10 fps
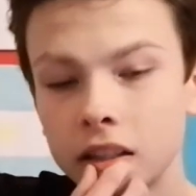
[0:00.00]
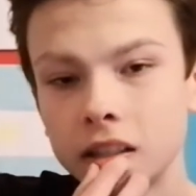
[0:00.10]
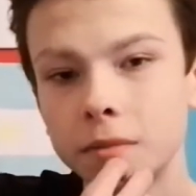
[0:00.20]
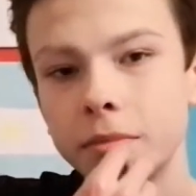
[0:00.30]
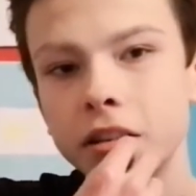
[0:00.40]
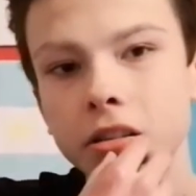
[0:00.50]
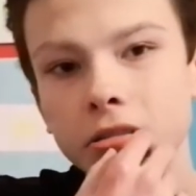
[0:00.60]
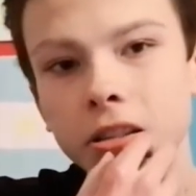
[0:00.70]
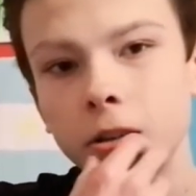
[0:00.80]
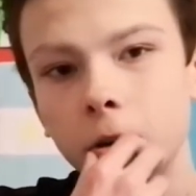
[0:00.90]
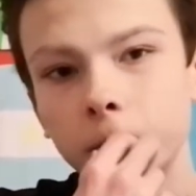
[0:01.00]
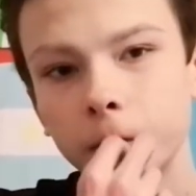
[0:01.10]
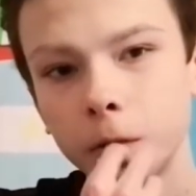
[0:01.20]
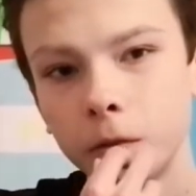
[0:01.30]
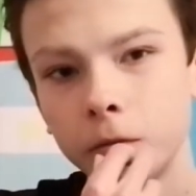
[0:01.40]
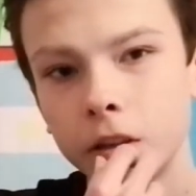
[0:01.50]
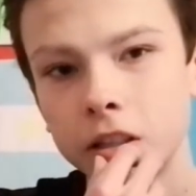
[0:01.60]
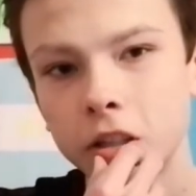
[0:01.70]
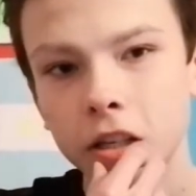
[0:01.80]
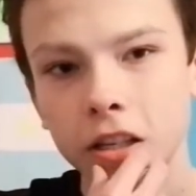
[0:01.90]
Oh, I suppose you got
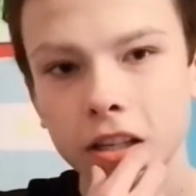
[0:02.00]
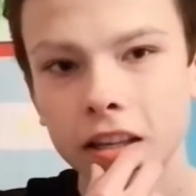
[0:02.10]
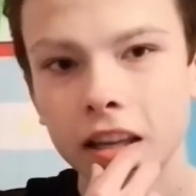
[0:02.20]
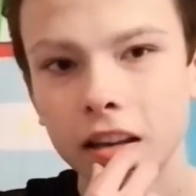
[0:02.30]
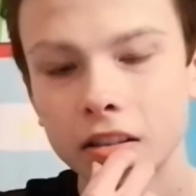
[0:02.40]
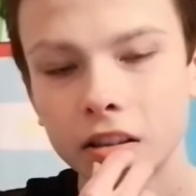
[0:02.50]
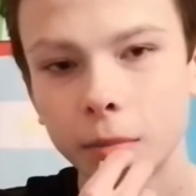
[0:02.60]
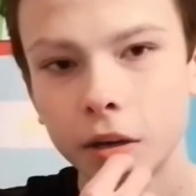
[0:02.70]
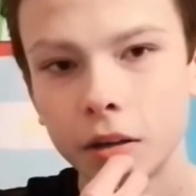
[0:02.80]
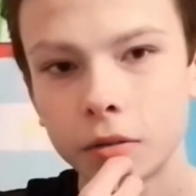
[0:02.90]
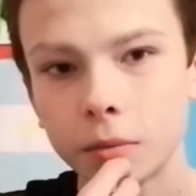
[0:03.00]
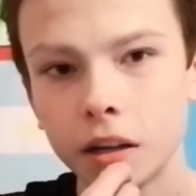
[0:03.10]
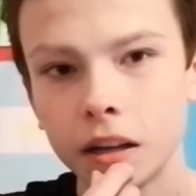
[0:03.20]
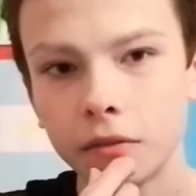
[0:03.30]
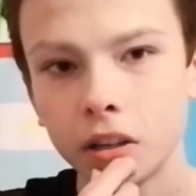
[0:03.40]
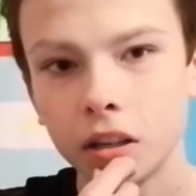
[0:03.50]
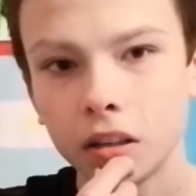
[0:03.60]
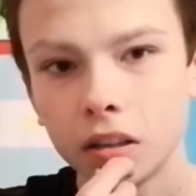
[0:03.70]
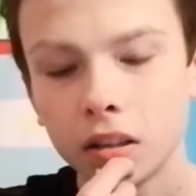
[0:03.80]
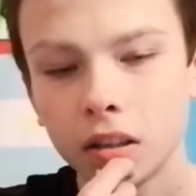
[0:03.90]
Fitz Sterling in somehow as well, haven't you?